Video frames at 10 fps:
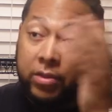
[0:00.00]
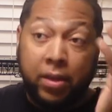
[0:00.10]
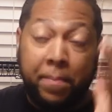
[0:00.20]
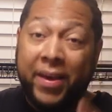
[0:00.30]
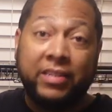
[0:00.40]

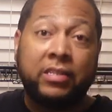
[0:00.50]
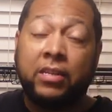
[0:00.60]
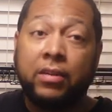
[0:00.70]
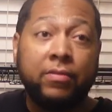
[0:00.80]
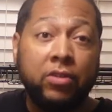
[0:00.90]
the
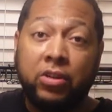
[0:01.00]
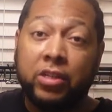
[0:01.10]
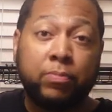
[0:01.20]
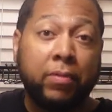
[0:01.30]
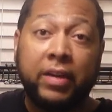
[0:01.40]
best
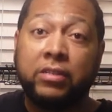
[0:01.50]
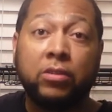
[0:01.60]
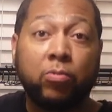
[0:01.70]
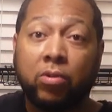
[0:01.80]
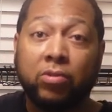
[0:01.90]
displays
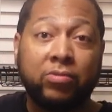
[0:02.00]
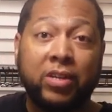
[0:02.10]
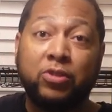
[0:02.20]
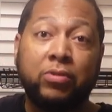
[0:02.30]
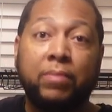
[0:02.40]
in the world
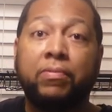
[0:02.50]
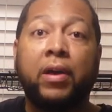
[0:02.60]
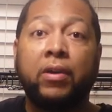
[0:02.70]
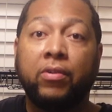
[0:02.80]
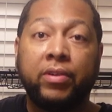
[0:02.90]
that you can
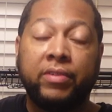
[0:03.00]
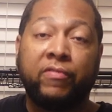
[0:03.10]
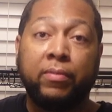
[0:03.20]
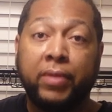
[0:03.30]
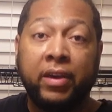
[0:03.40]
play on it
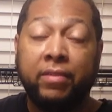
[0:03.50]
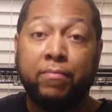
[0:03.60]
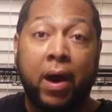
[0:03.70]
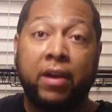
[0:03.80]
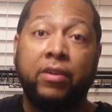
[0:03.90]
from a
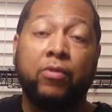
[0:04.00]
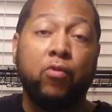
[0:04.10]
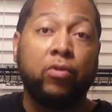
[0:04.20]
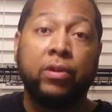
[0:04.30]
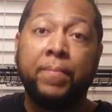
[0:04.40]
monitor
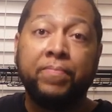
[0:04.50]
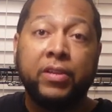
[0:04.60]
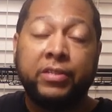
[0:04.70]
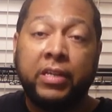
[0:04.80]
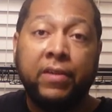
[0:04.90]
or
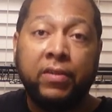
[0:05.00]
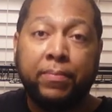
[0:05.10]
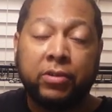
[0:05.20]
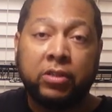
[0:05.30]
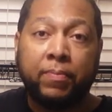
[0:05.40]

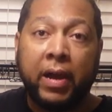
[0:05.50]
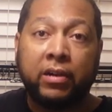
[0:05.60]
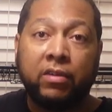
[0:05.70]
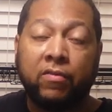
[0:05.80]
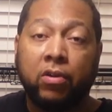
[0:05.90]
TV
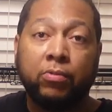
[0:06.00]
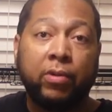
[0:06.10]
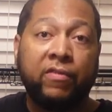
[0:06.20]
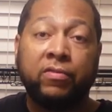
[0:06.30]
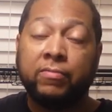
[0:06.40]
perspective, all the
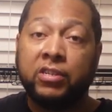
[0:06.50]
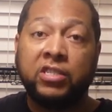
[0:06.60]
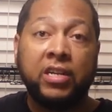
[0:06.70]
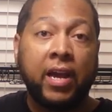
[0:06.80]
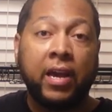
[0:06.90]
way from the
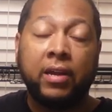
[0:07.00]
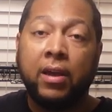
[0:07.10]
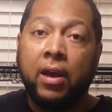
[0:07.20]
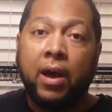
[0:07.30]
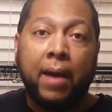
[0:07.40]
G8.
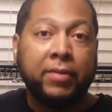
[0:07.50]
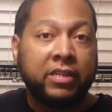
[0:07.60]
I'm